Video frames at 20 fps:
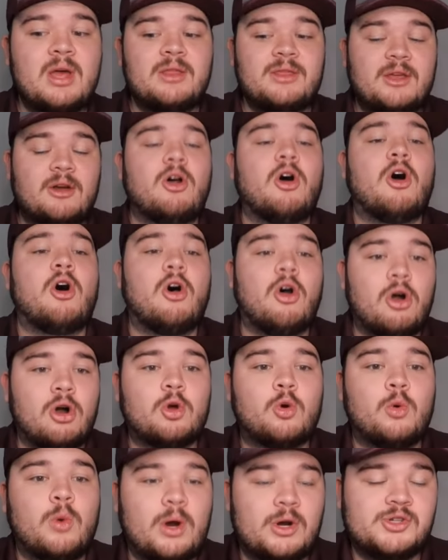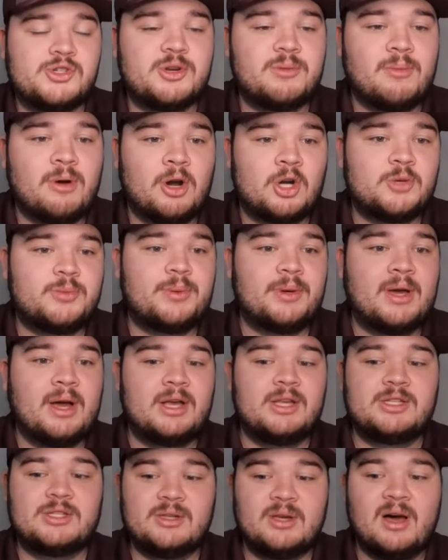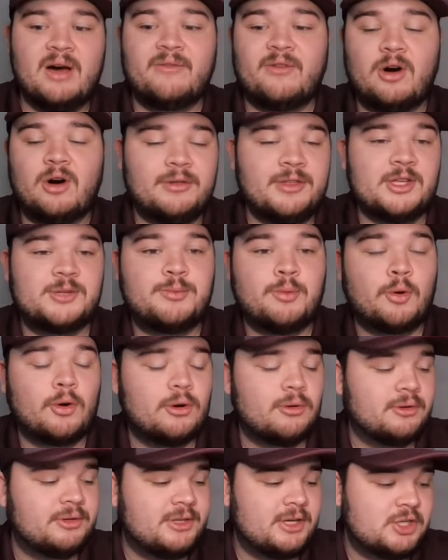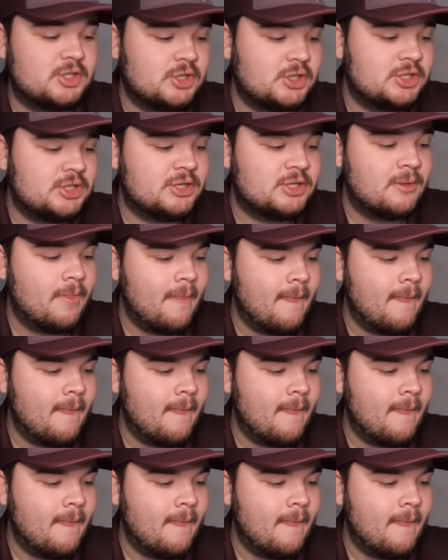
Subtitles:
There are question marks because of all these portal additions.